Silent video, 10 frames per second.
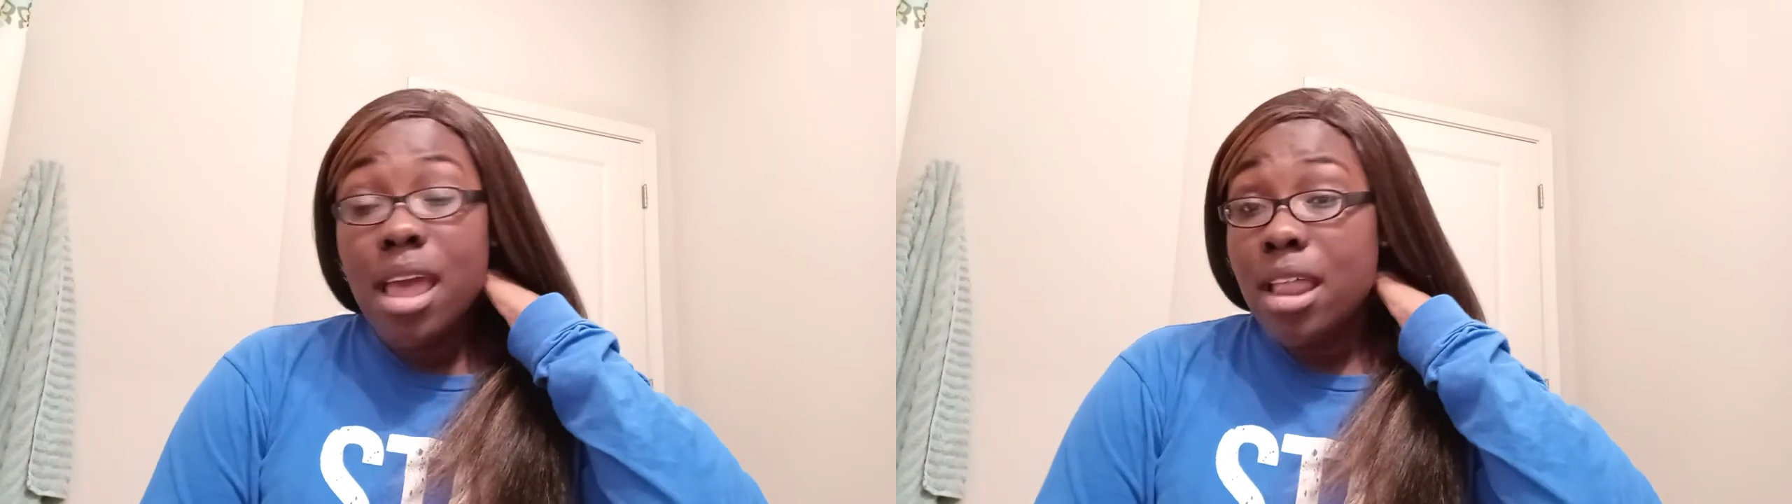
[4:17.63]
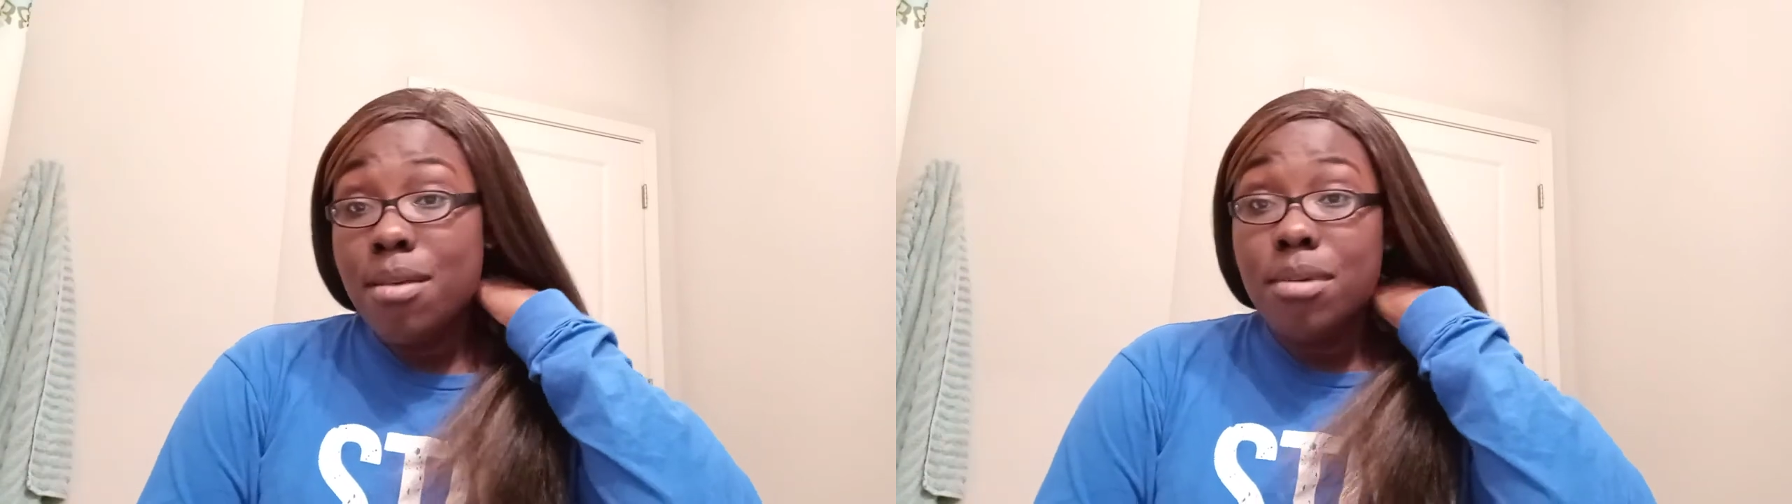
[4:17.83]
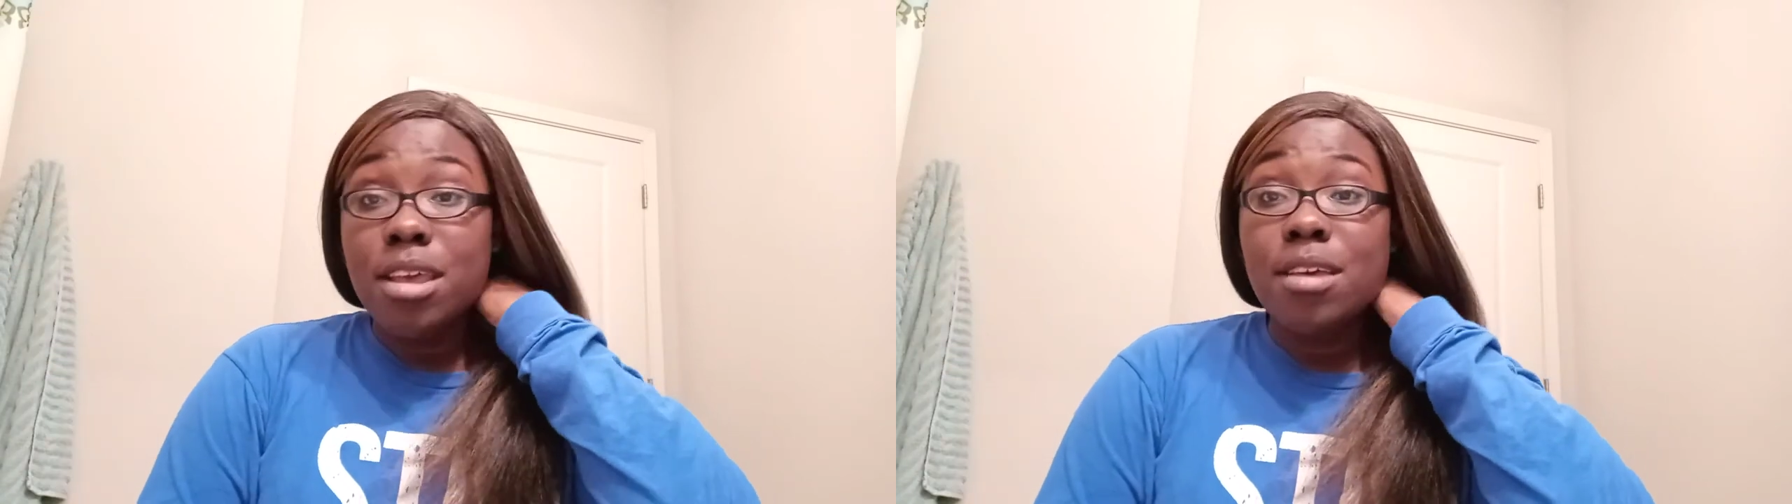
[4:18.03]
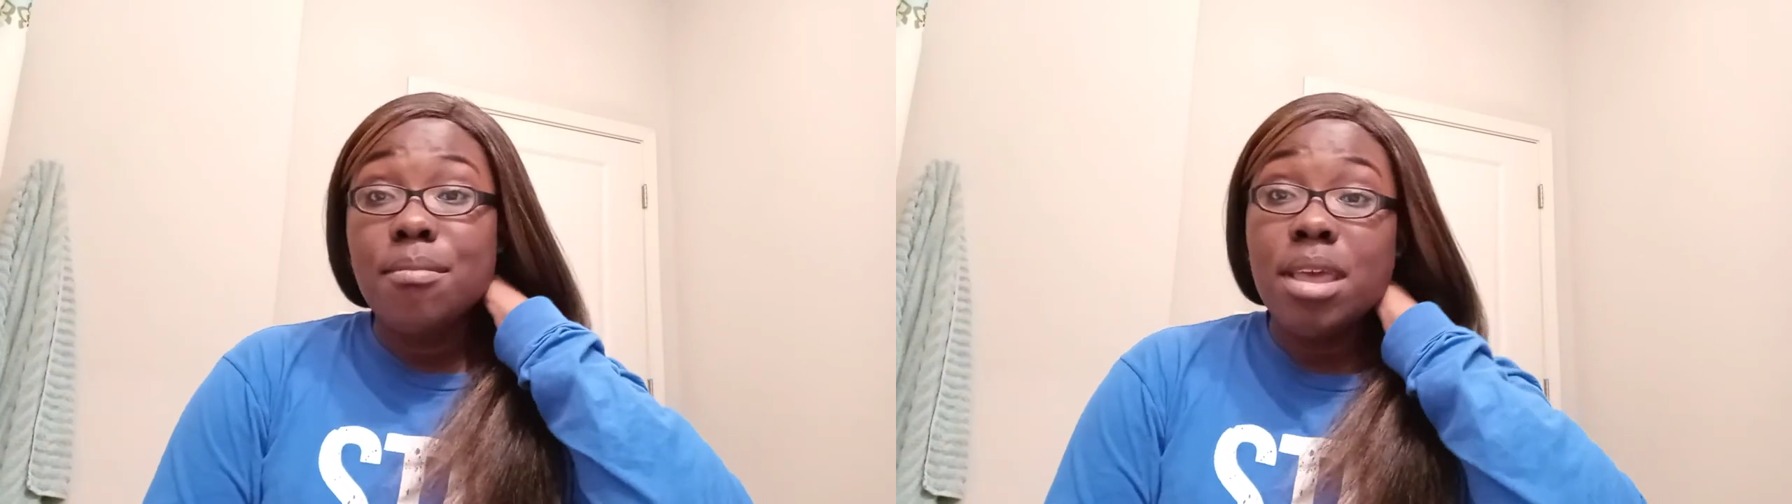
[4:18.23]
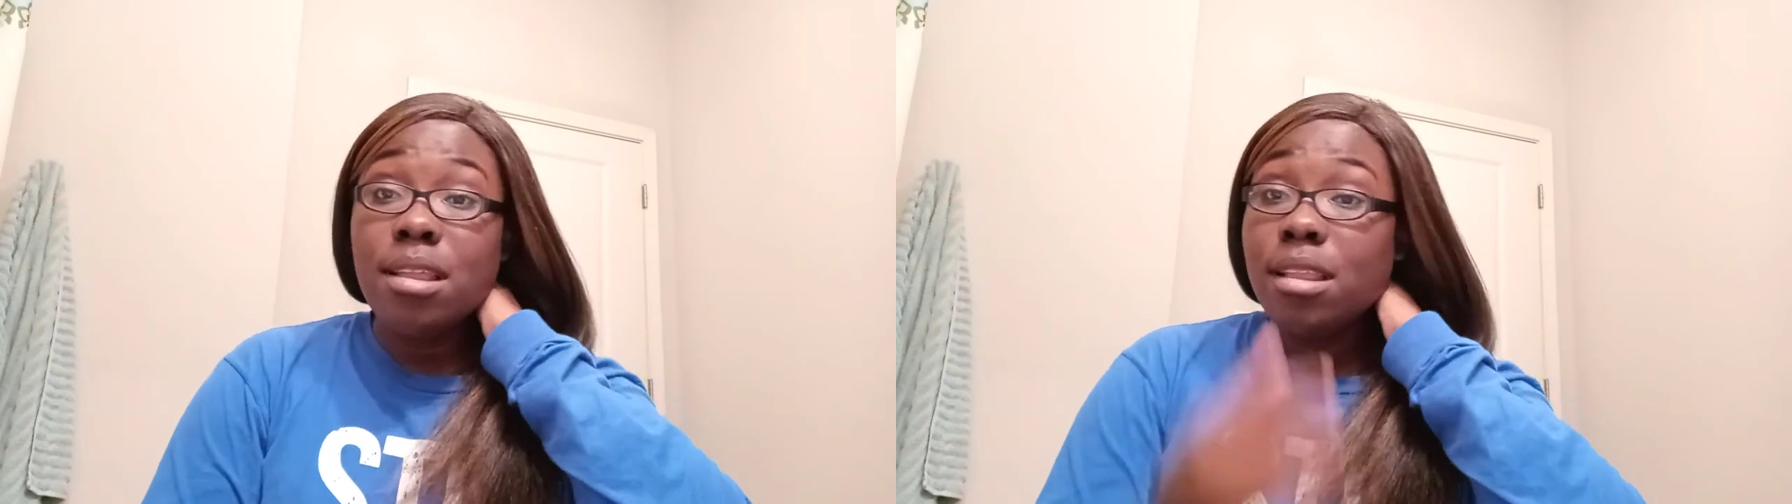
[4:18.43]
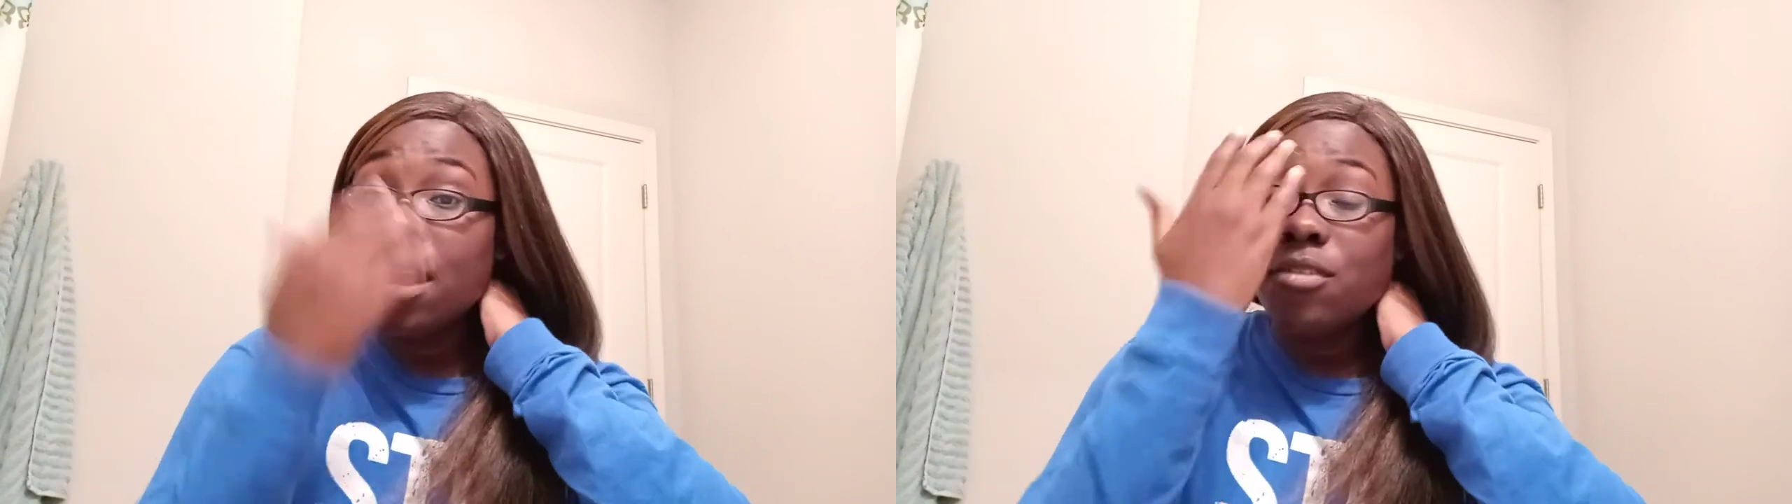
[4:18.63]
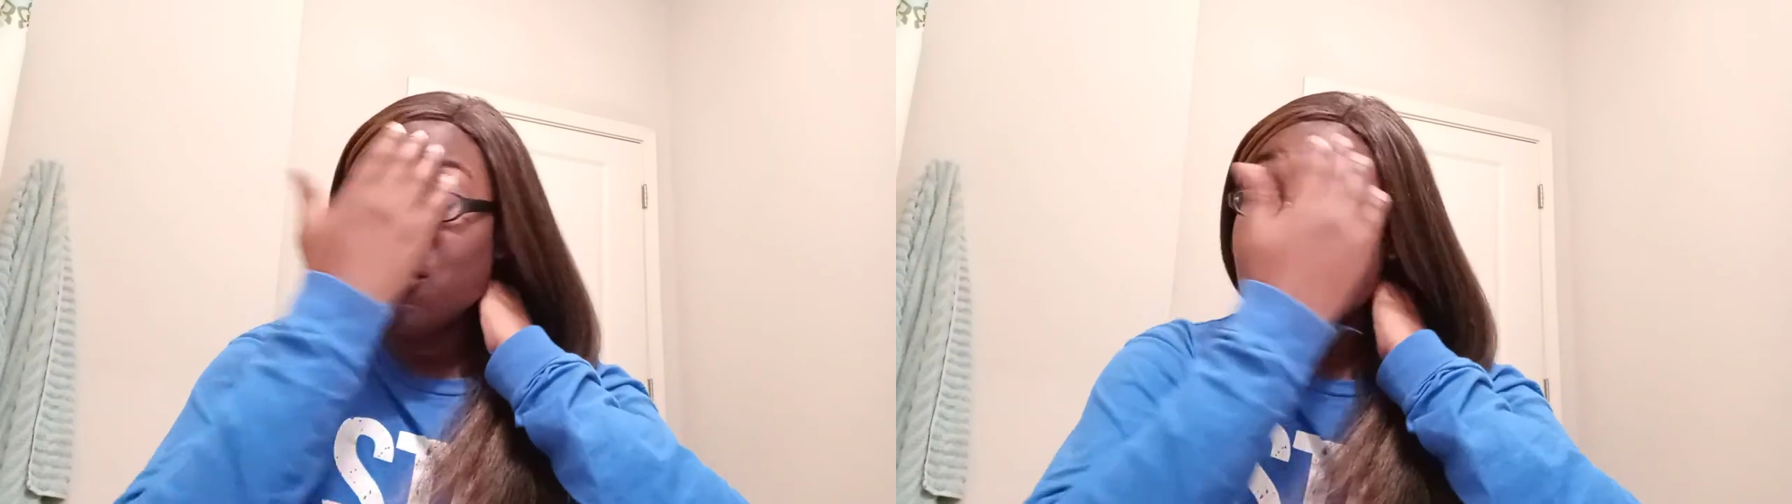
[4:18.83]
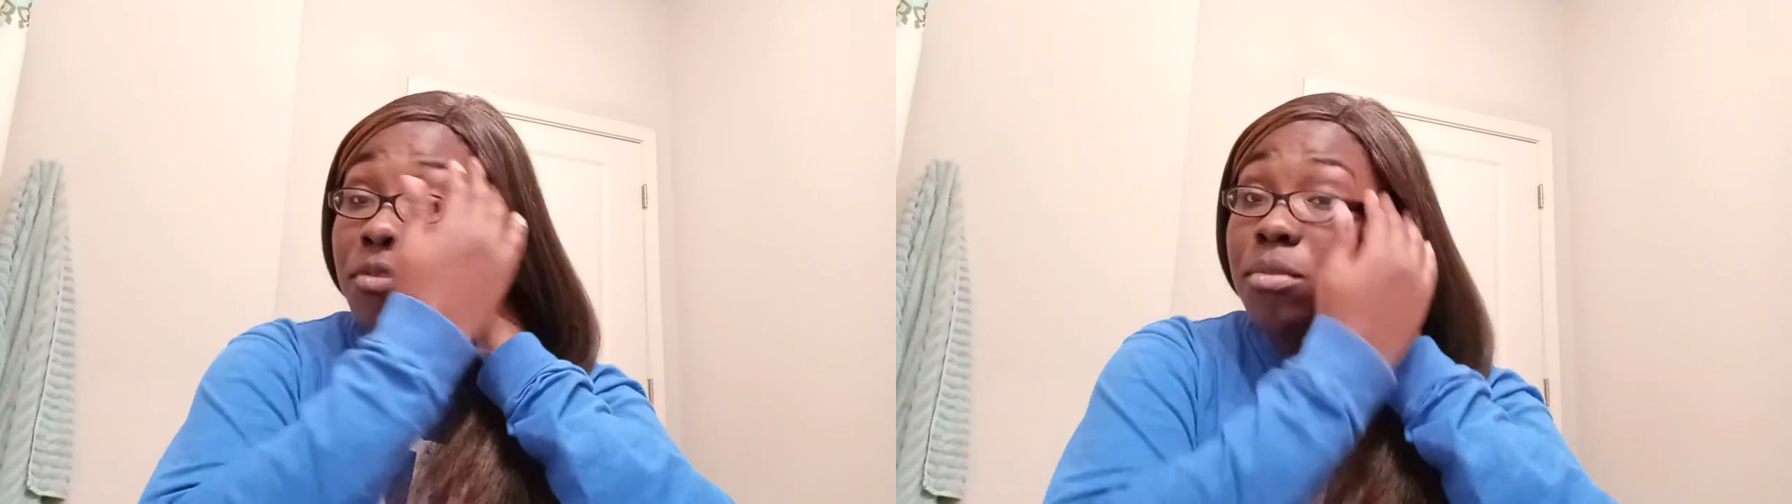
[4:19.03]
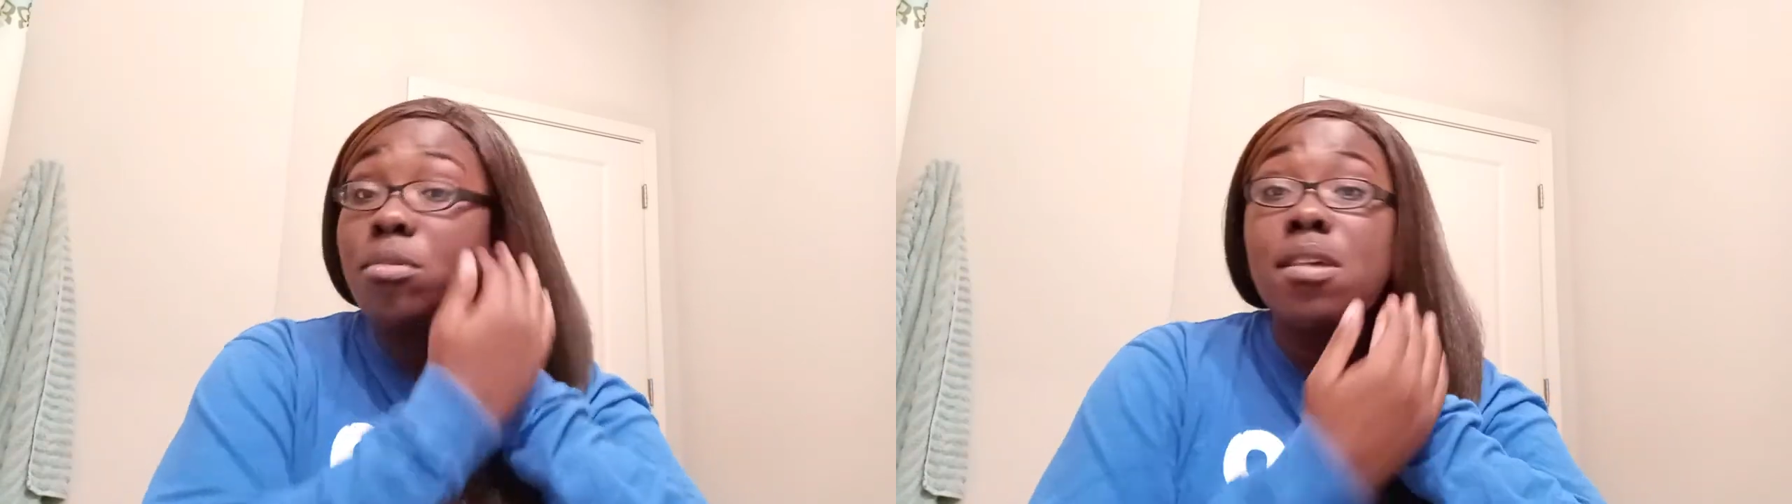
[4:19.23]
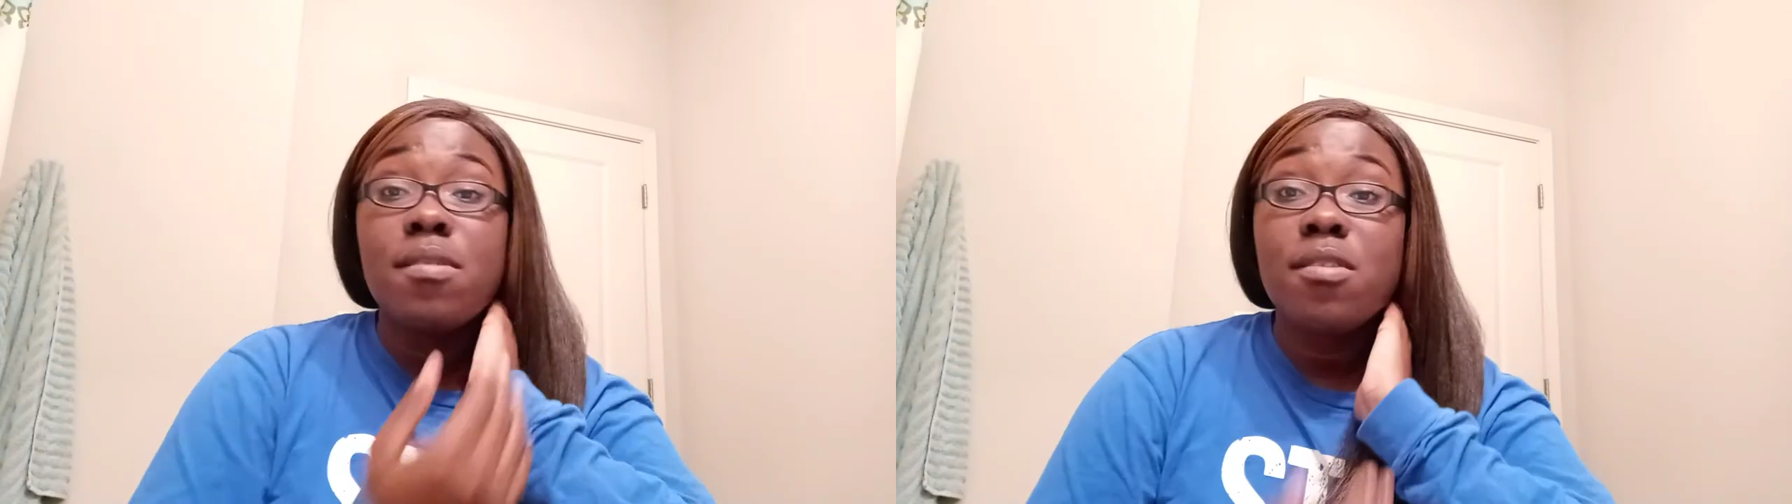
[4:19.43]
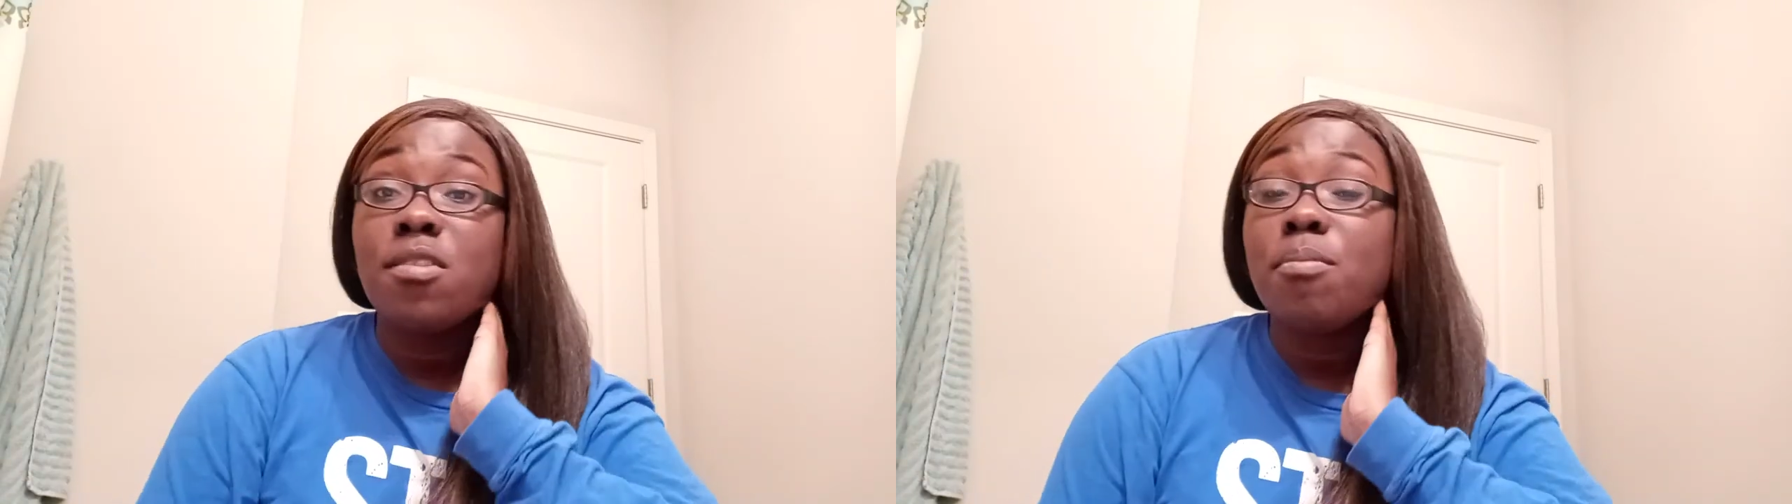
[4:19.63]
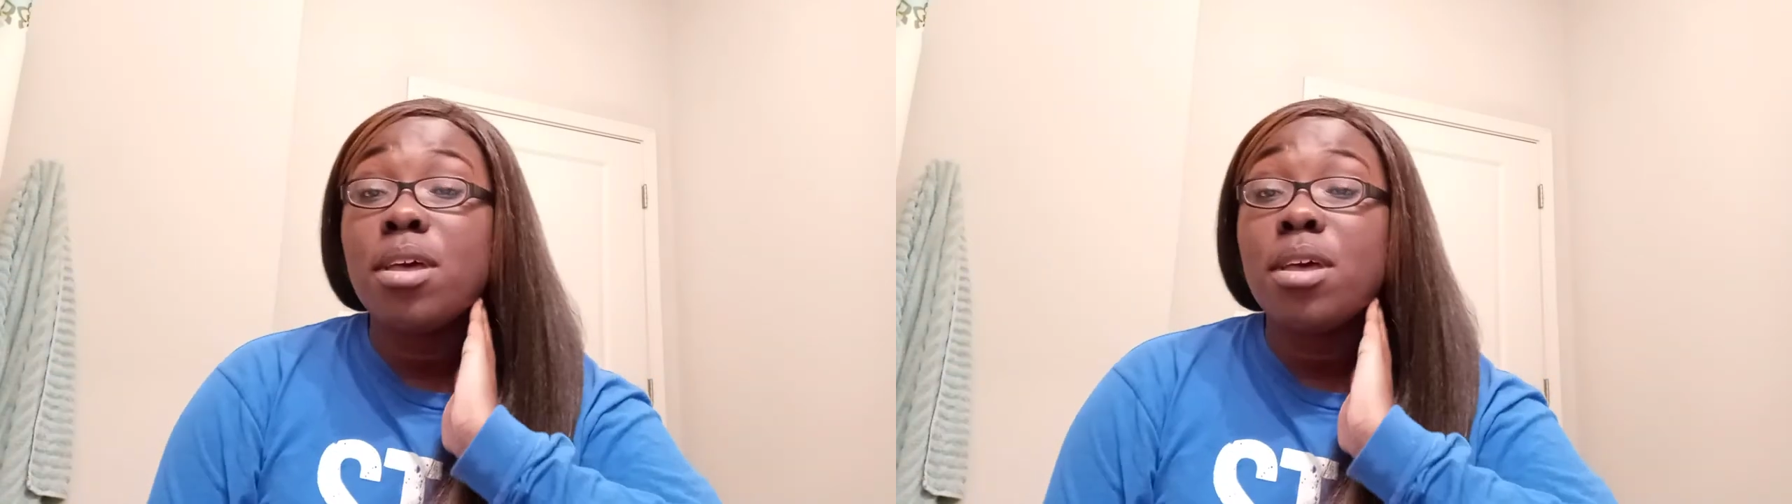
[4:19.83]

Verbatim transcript: I mean, Camila loved for different reasons,